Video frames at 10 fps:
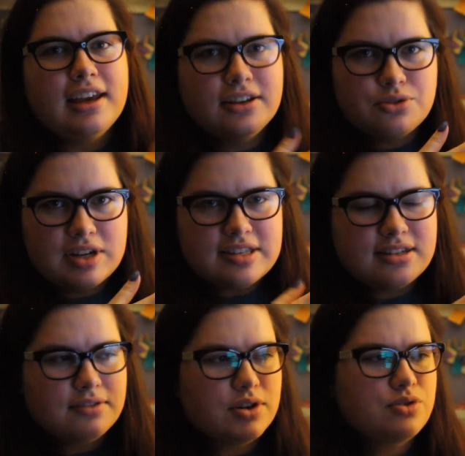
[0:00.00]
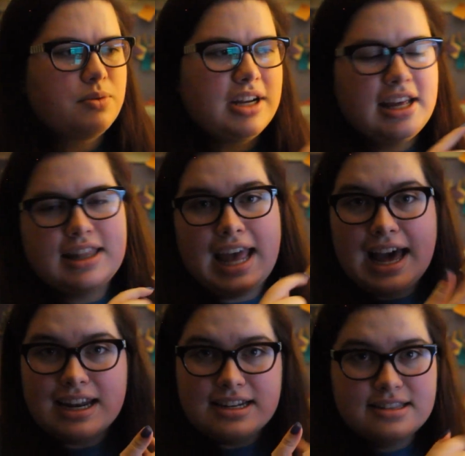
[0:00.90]
and traced the first one and they
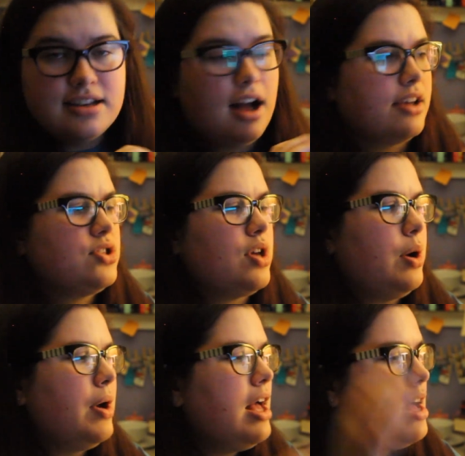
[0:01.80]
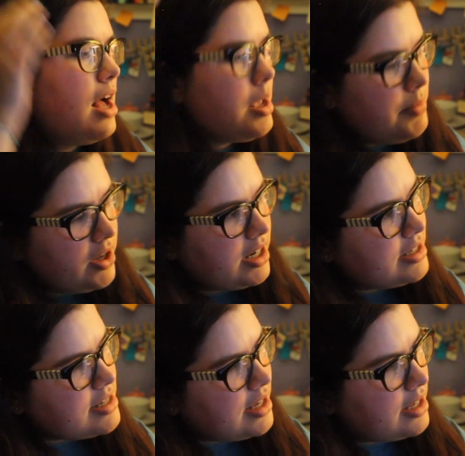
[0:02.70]
had it in stock, so I bought
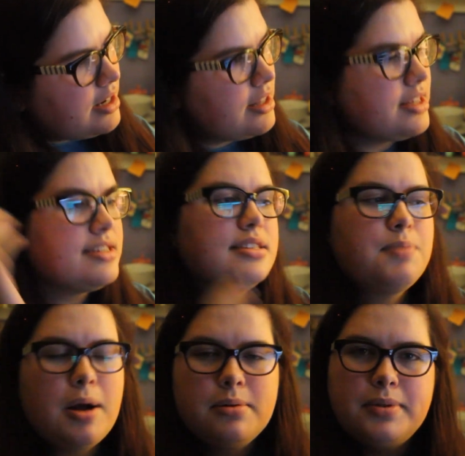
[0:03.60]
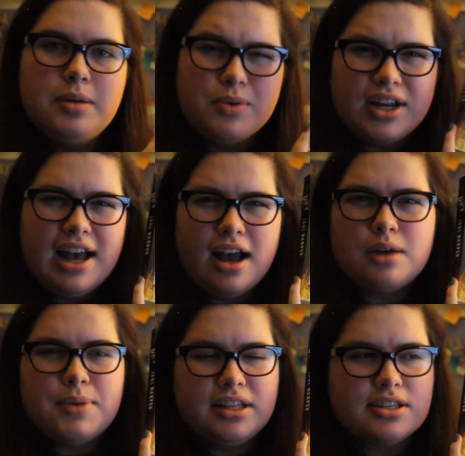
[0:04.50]
it, and this is probably pretty high
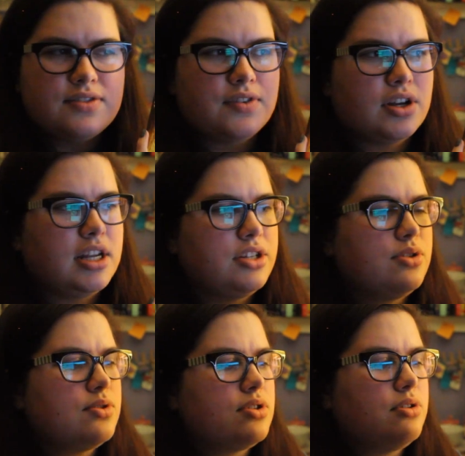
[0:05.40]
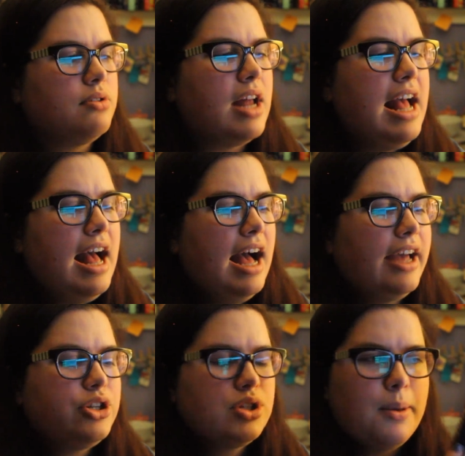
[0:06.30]
on my list for getting too soon. I
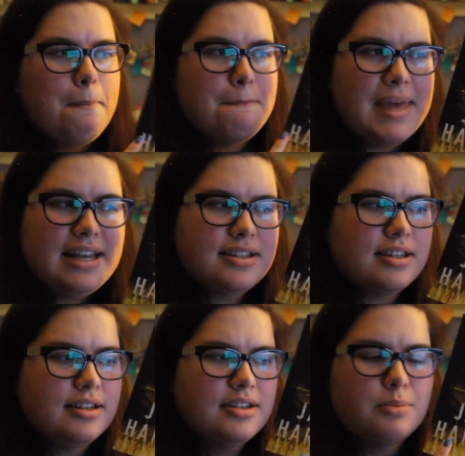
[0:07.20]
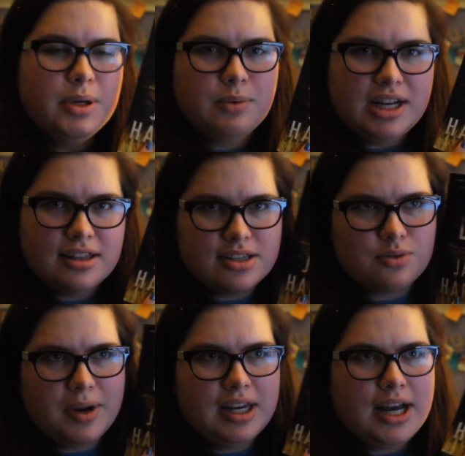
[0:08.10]
actually meant to be reading
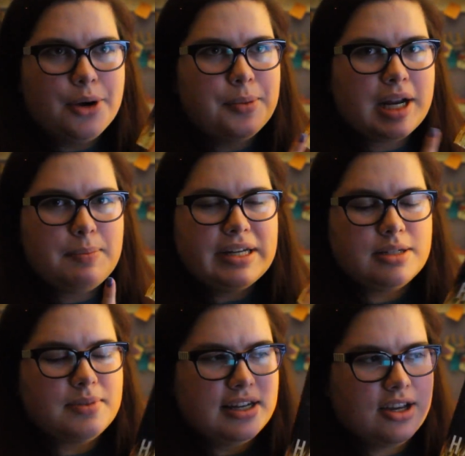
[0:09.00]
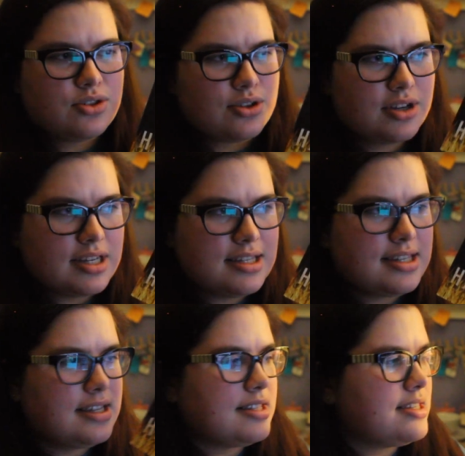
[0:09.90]
this right now, but I picked up The Night Circus
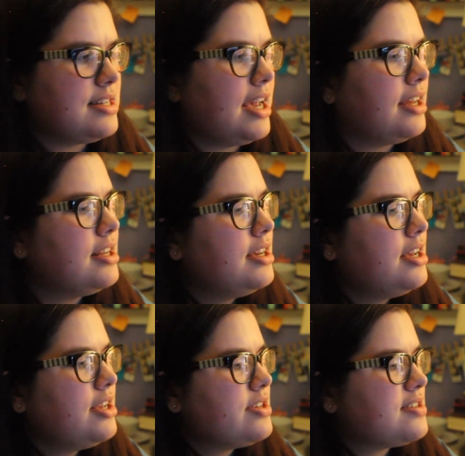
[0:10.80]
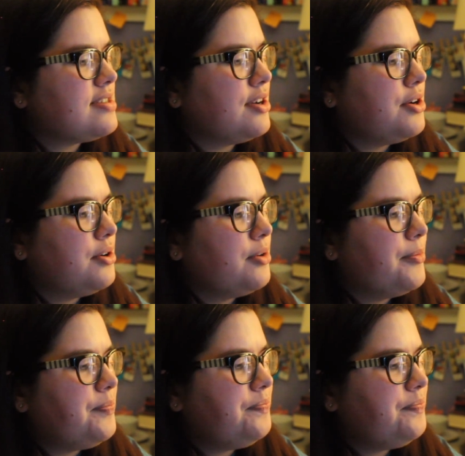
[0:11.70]
instead, so